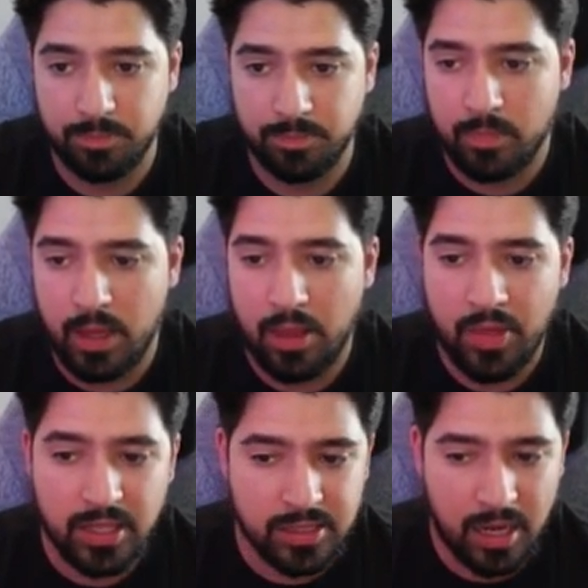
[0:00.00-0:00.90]
And
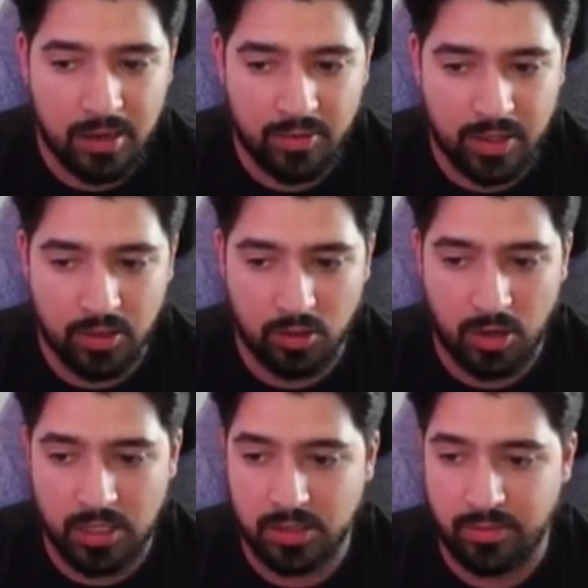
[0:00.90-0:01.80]
that's kind of like the
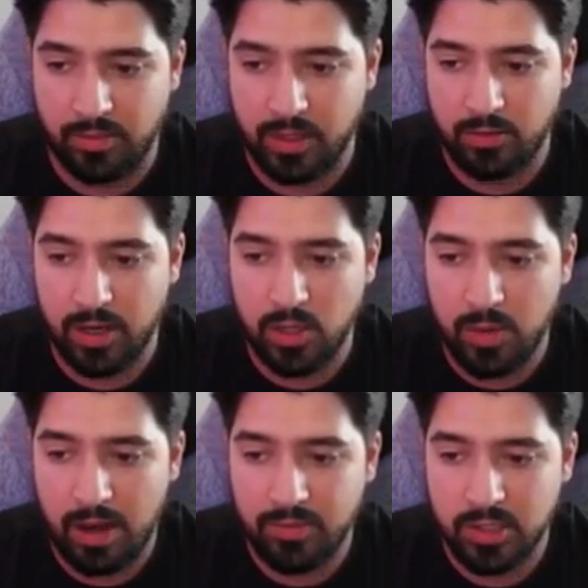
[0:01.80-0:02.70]
crux of everything, right? You
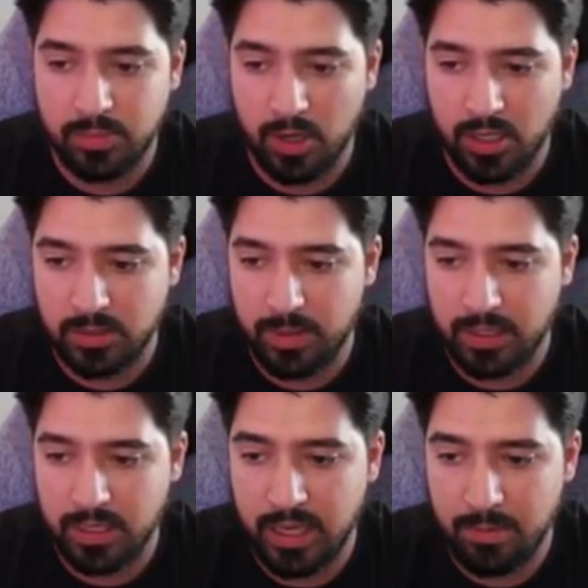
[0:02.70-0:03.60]
have this prospecting
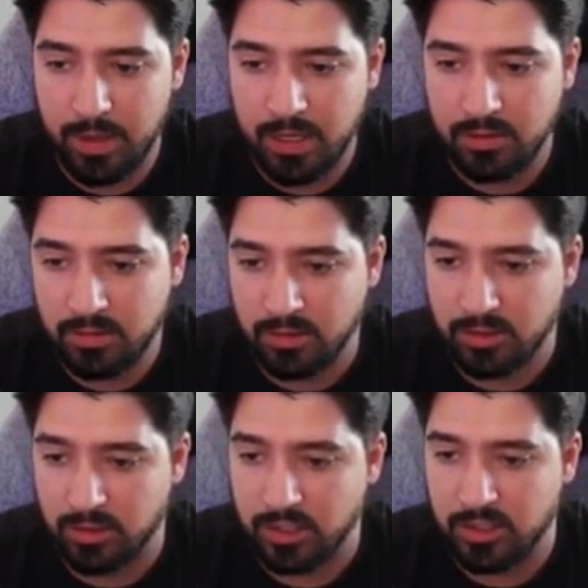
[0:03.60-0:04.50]
campaign. I'll turn
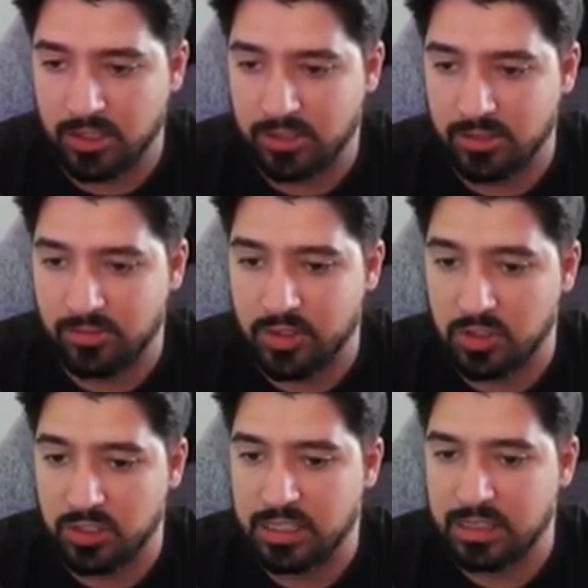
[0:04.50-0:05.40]
these on just so it's
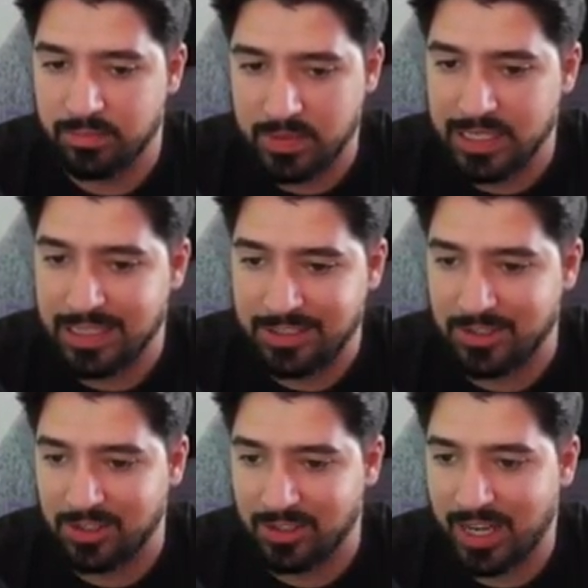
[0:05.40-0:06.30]
visually easier to
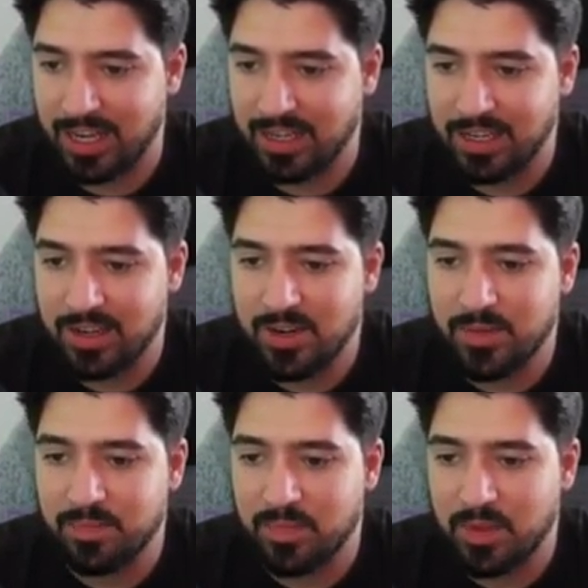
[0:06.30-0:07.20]
look at.
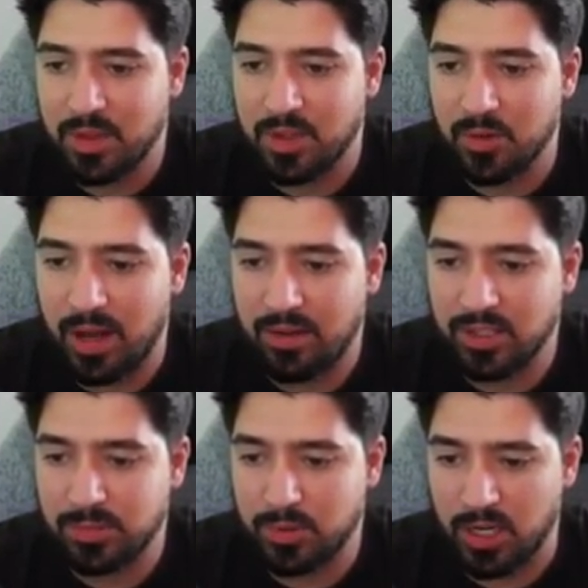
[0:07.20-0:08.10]
You'll have this
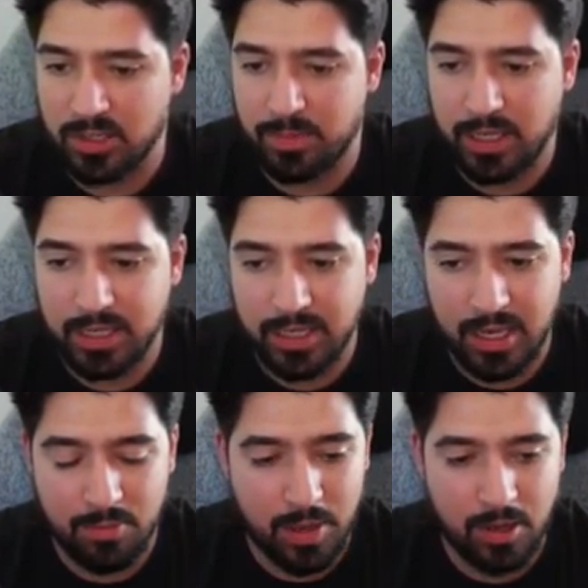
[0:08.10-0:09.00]
prospecting
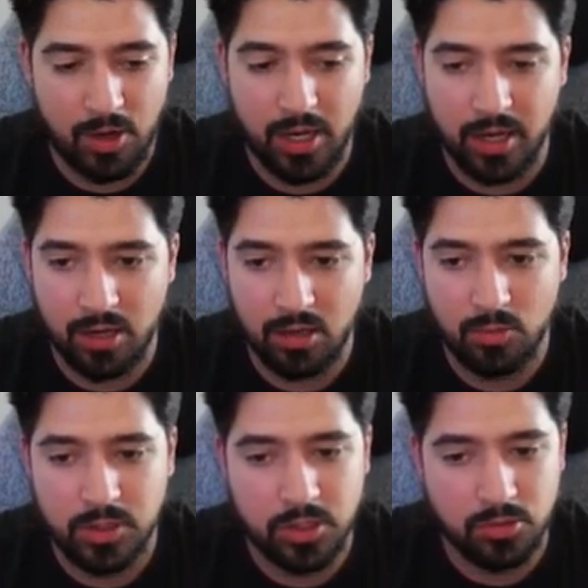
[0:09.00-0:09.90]
campaign right here,
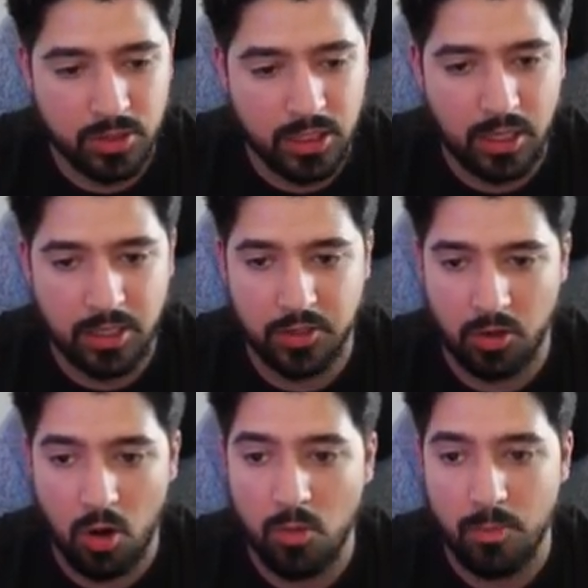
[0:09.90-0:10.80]
which is really like your
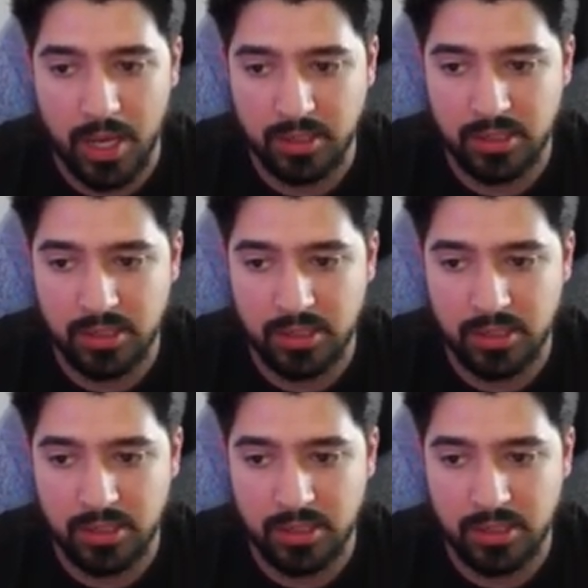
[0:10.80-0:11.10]
home base,